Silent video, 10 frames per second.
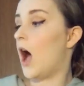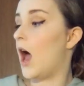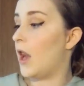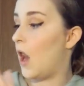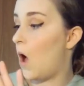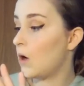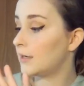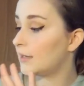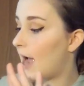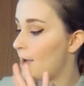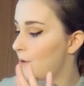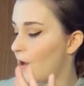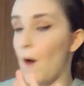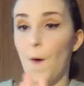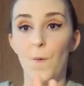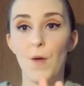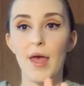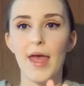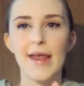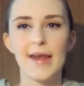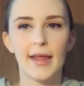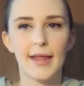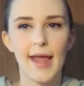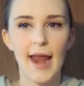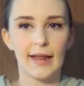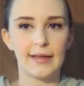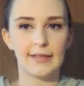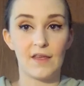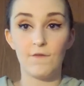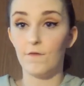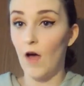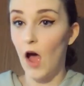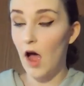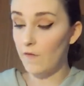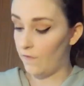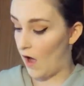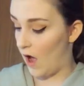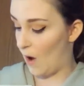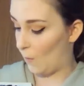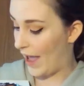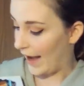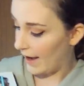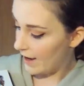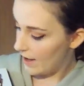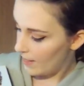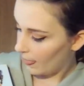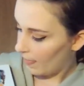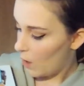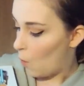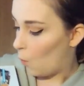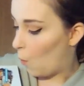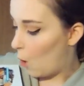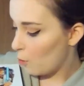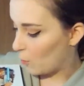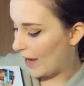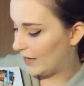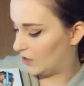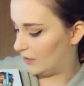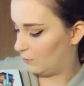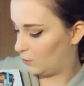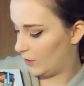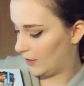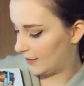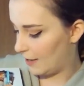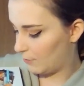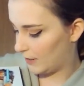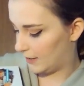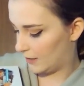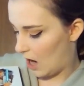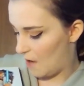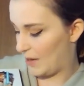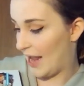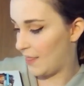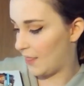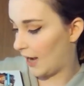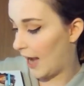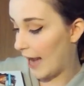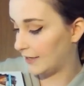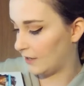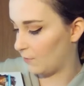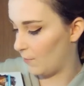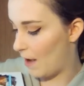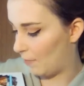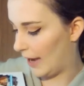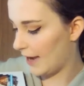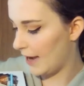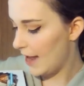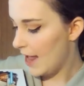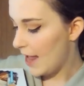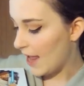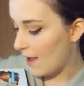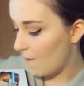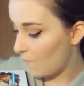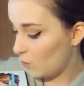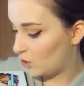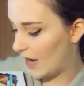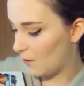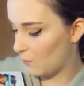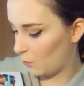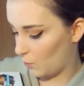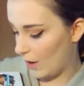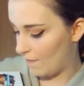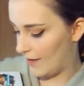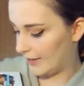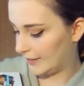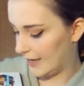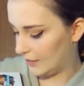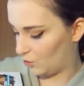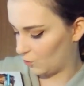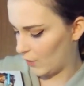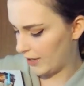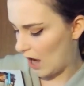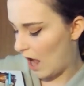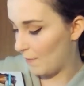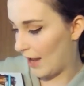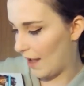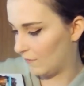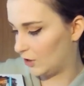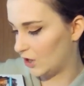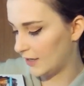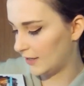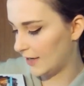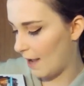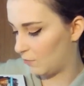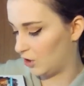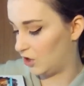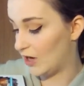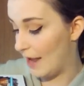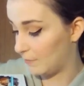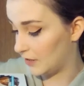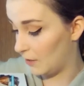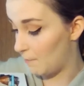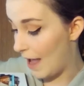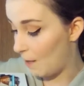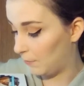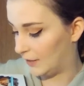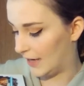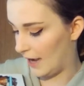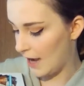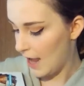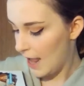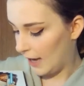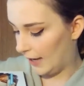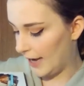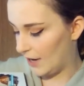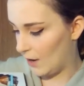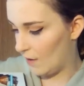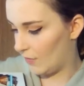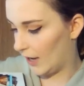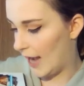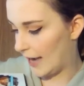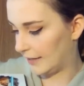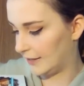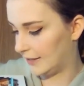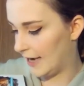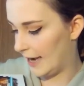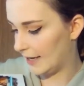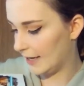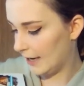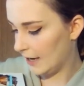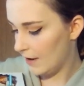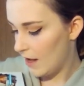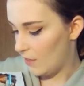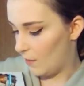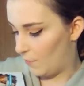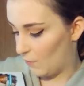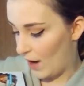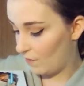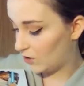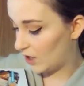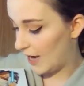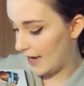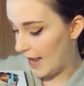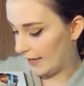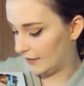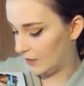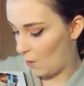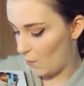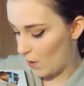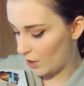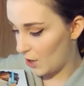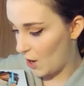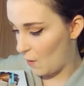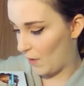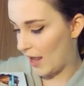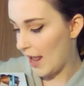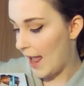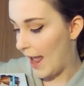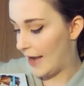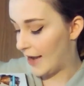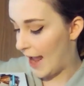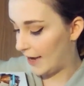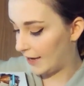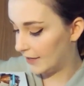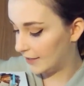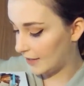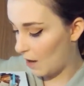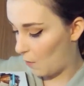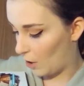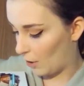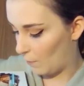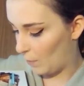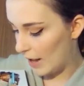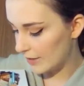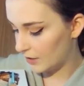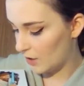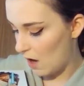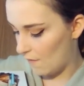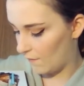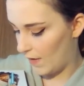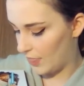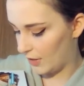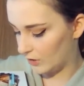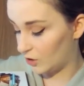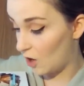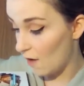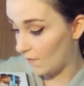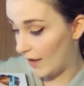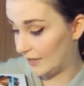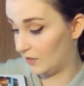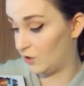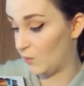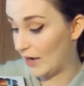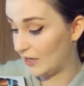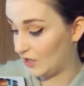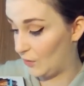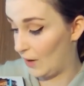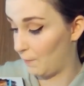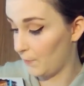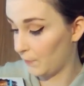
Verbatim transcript: A long time ago, in a galaxy far, far away, war rages between the Separatist Army and the Galactic Republic Evil General Grievous and his droid army have just captured Chancellor Palpatine, leader of the Galactic Senate. The brave Jedi Knights Obi-Wan Kenobi and Anakin Skywalker blast off in their starfighters to rescue him.